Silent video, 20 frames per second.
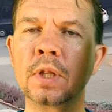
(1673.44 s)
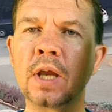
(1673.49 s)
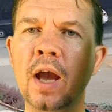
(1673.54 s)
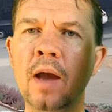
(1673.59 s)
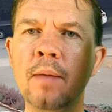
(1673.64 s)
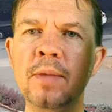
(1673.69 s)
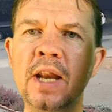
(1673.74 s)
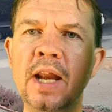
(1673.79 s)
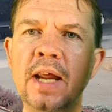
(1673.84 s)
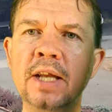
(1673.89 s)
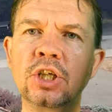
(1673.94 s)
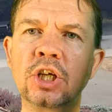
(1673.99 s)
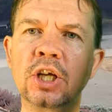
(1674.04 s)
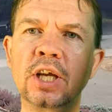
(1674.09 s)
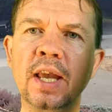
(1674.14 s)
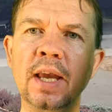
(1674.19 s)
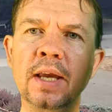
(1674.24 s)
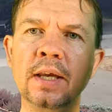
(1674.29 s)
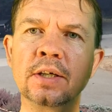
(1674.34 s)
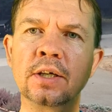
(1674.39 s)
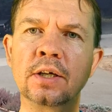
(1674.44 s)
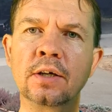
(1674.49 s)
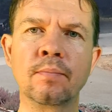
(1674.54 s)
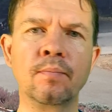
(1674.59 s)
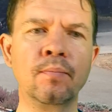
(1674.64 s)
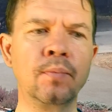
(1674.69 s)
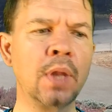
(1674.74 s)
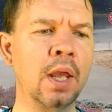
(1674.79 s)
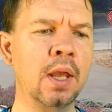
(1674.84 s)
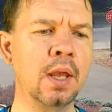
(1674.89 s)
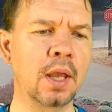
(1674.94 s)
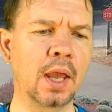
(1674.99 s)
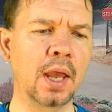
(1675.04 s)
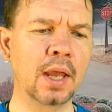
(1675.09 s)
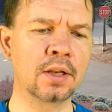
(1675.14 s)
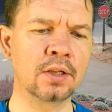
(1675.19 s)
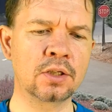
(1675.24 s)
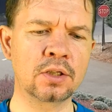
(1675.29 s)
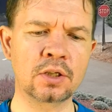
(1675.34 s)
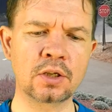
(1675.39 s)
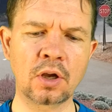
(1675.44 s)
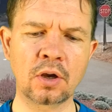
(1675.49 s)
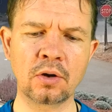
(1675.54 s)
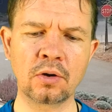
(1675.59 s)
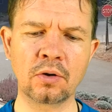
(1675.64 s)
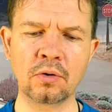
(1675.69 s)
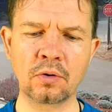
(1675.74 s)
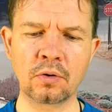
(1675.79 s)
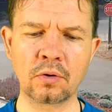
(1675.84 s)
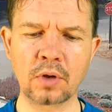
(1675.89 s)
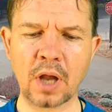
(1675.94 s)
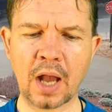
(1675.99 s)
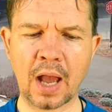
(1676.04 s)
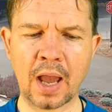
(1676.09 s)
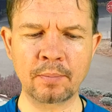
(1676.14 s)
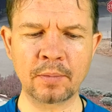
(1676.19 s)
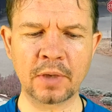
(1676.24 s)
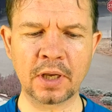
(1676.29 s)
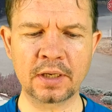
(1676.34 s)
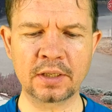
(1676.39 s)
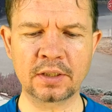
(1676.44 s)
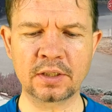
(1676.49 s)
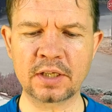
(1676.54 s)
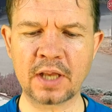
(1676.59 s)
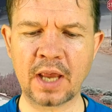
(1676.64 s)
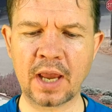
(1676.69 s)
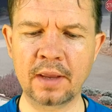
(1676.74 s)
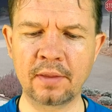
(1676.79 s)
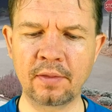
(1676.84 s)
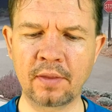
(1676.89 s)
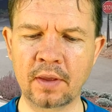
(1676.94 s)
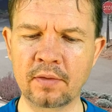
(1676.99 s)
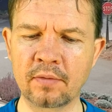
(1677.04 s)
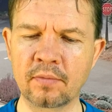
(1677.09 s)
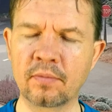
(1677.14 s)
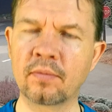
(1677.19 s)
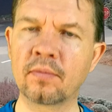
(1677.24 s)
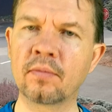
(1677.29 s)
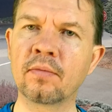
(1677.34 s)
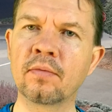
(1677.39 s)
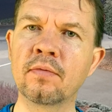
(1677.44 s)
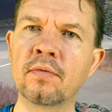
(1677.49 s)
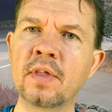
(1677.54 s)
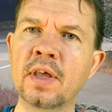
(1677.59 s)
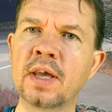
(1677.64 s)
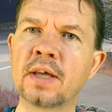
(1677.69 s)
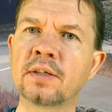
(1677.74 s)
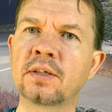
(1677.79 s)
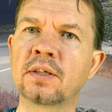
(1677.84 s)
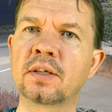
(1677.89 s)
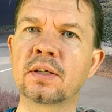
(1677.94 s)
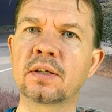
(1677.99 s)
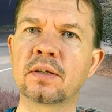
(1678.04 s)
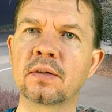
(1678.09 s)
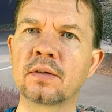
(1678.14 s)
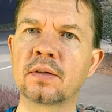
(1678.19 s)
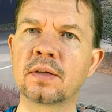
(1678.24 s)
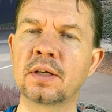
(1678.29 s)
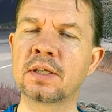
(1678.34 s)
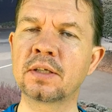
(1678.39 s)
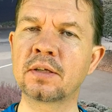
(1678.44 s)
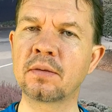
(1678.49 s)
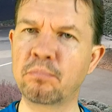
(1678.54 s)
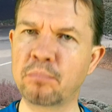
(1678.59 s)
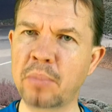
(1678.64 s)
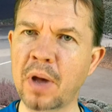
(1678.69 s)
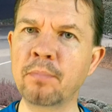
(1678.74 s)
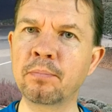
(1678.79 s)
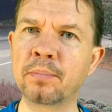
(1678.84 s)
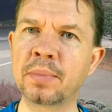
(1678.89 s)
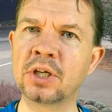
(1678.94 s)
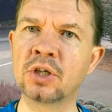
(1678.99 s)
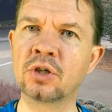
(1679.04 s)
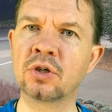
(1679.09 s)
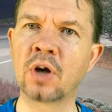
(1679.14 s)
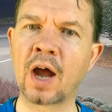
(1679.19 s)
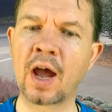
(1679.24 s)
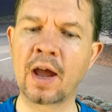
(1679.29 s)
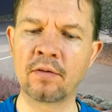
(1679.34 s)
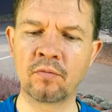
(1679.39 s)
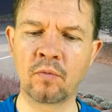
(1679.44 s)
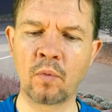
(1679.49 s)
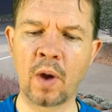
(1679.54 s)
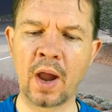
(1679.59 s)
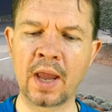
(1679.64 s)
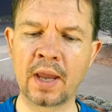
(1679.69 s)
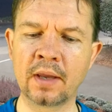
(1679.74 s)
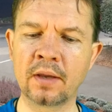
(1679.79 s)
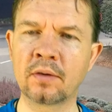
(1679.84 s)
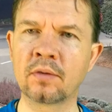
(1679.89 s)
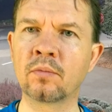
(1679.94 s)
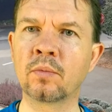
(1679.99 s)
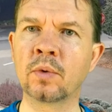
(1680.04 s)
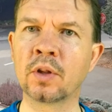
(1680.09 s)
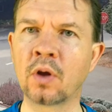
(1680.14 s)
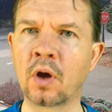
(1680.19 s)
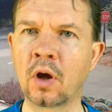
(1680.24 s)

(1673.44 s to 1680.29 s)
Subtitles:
I'm an educator, and so I'm going to say that this is a bumpy driveway with